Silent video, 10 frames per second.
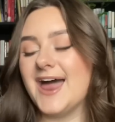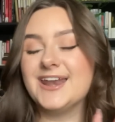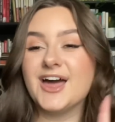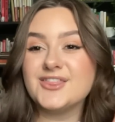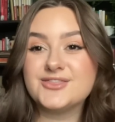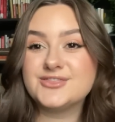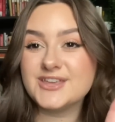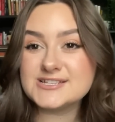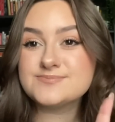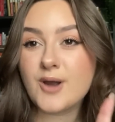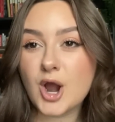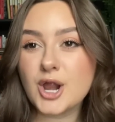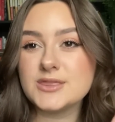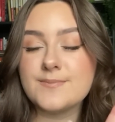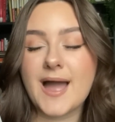And this
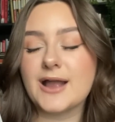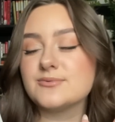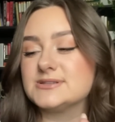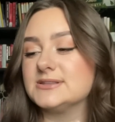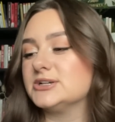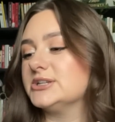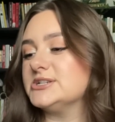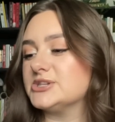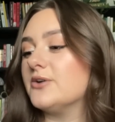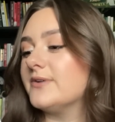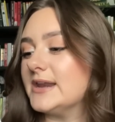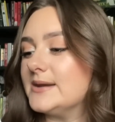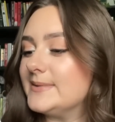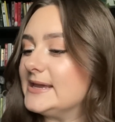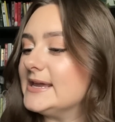part on the back was literally so funny
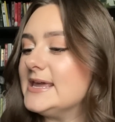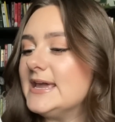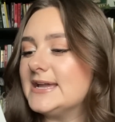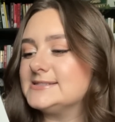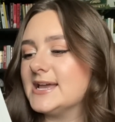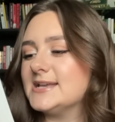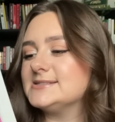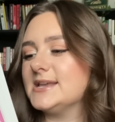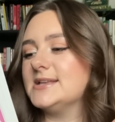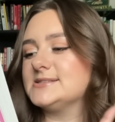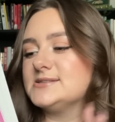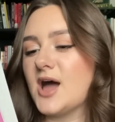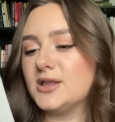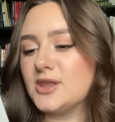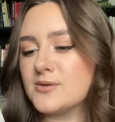to me. It says, it's
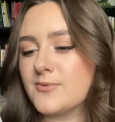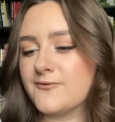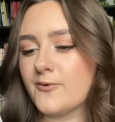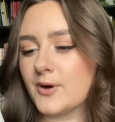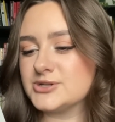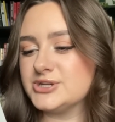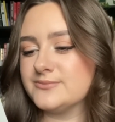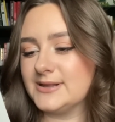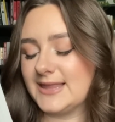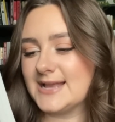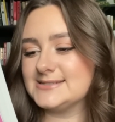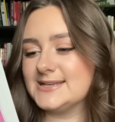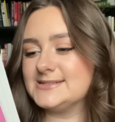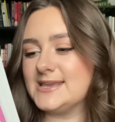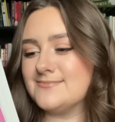not long before she
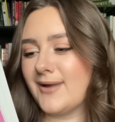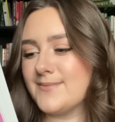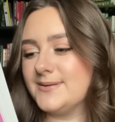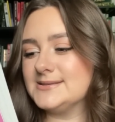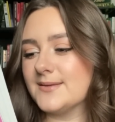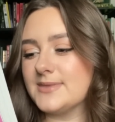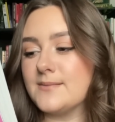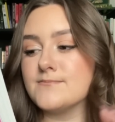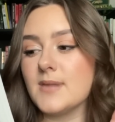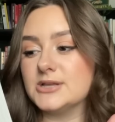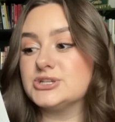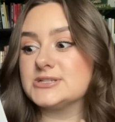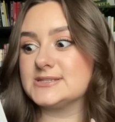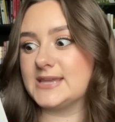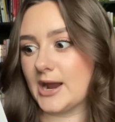realizes he might be something much
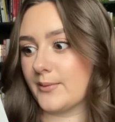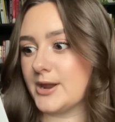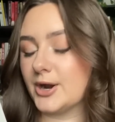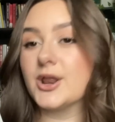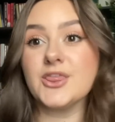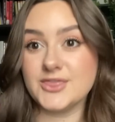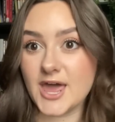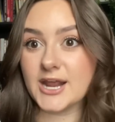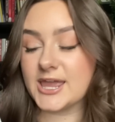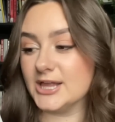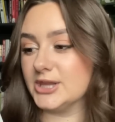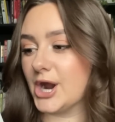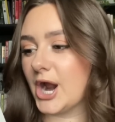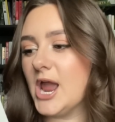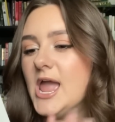scarier than a
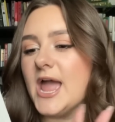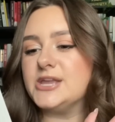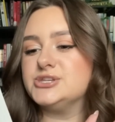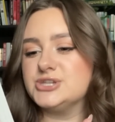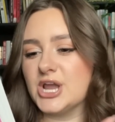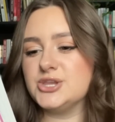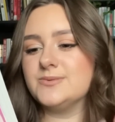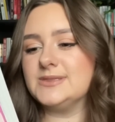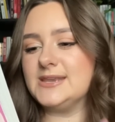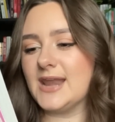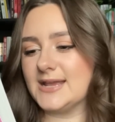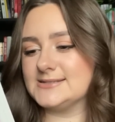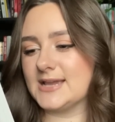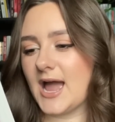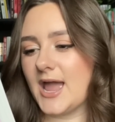killer. A genuinely nice
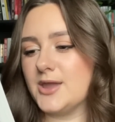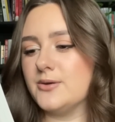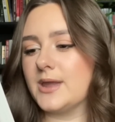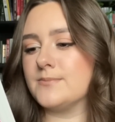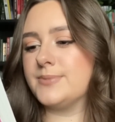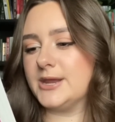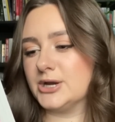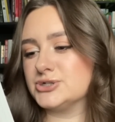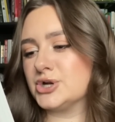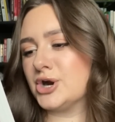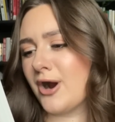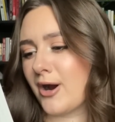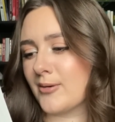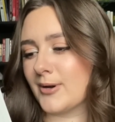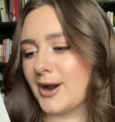guy who can pierce her
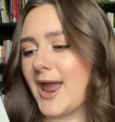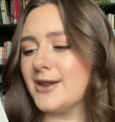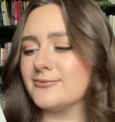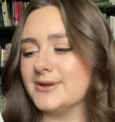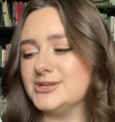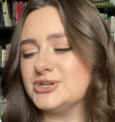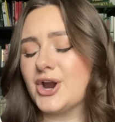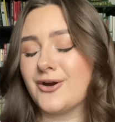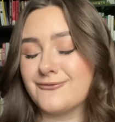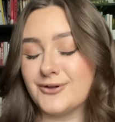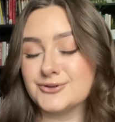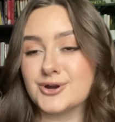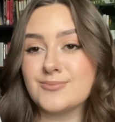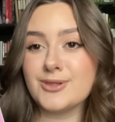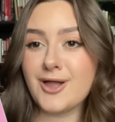armor and reach her
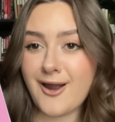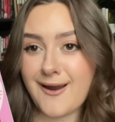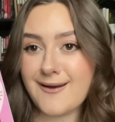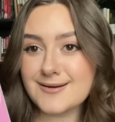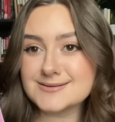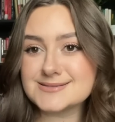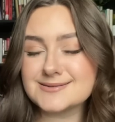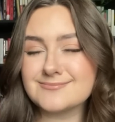vulnerable heart.